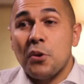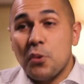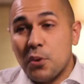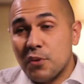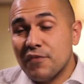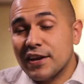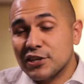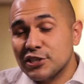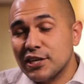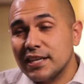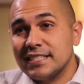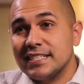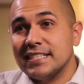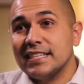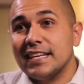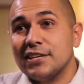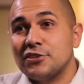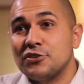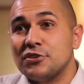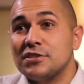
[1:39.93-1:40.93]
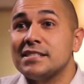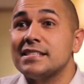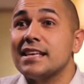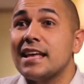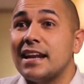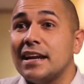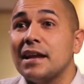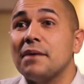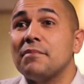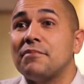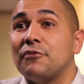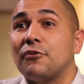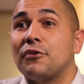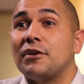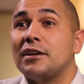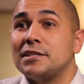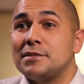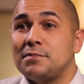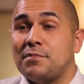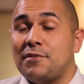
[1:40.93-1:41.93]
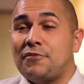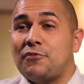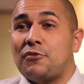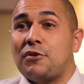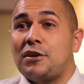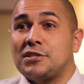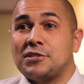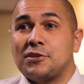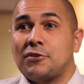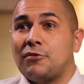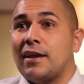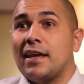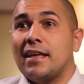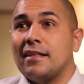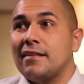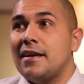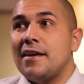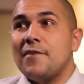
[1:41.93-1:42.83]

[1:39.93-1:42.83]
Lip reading: We've actually had teenagers set it up for us before. It's great.